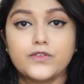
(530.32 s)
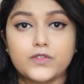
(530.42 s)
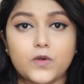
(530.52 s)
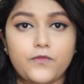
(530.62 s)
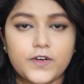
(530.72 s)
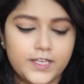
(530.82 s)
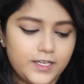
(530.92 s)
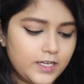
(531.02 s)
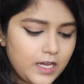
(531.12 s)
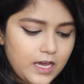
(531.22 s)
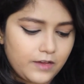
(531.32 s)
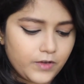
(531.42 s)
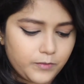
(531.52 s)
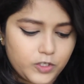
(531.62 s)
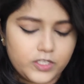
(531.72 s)
So for the inner half,
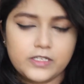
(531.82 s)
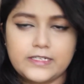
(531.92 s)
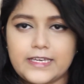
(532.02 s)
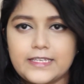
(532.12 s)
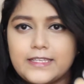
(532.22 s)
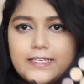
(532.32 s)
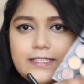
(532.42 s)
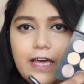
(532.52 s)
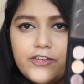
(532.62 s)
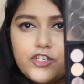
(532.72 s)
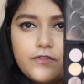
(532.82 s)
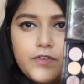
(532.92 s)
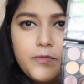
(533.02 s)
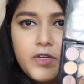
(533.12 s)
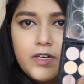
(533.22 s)
I'm going to take this eyeshadow
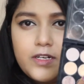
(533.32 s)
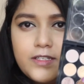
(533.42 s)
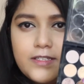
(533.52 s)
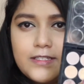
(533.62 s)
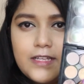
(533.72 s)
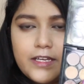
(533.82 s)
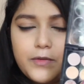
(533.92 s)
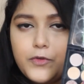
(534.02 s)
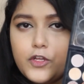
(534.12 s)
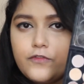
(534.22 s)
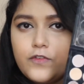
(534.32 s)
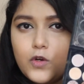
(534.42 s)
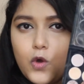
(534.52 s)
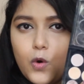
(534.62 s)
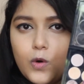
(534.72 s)
from here. This is like a
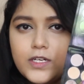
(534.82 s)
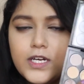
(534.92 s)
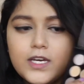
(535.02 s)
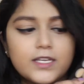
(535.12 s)
beautiful gold.